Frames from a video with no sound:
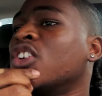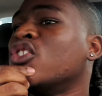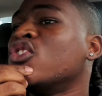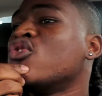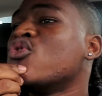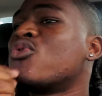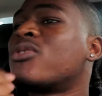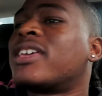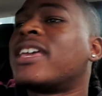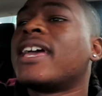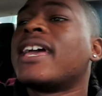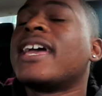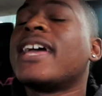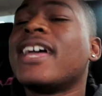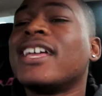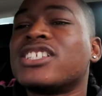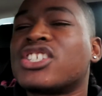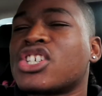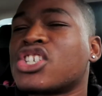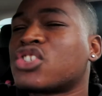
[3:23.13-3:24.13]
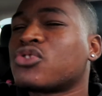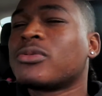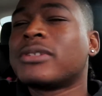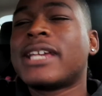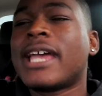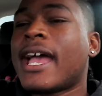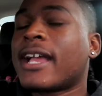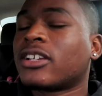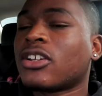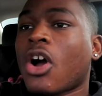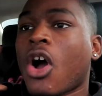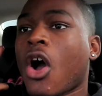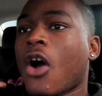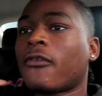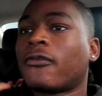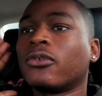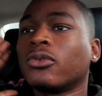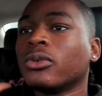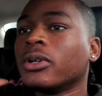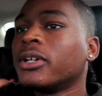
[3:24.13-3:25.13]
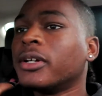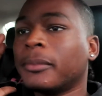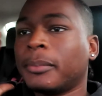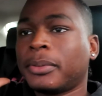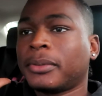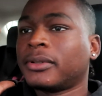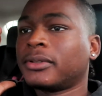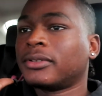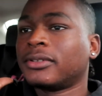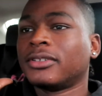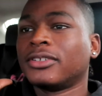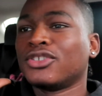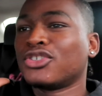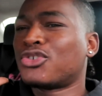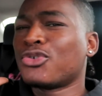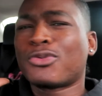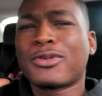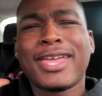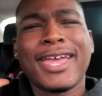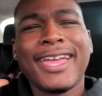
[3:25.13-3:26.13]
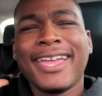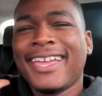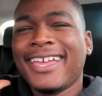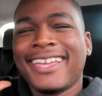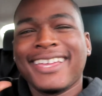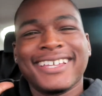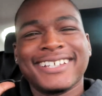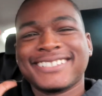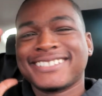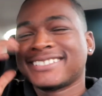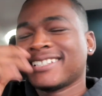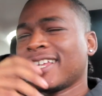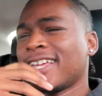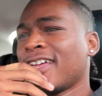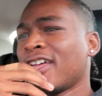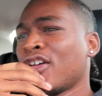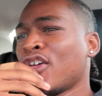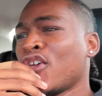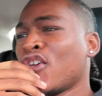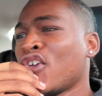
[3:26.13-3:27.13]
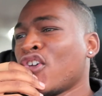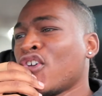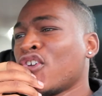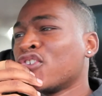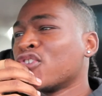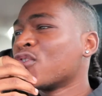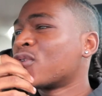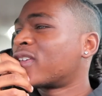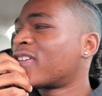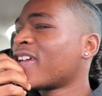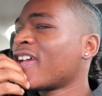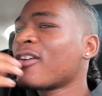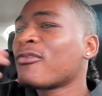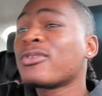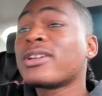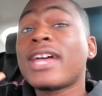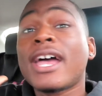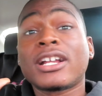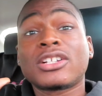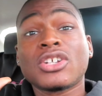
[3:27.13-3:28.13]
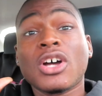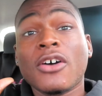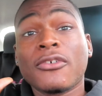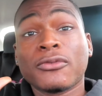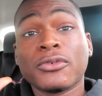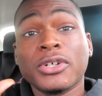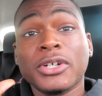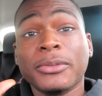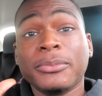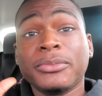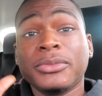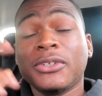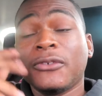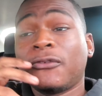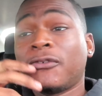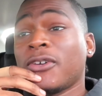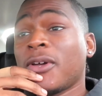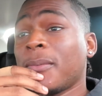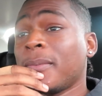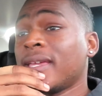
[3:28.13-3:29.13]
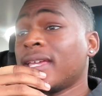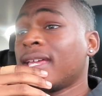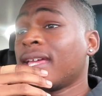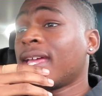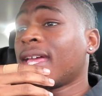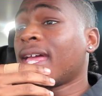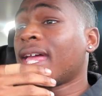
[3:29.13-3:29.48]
You can't just react off rip. You can't. You can't react off rip. You feel me?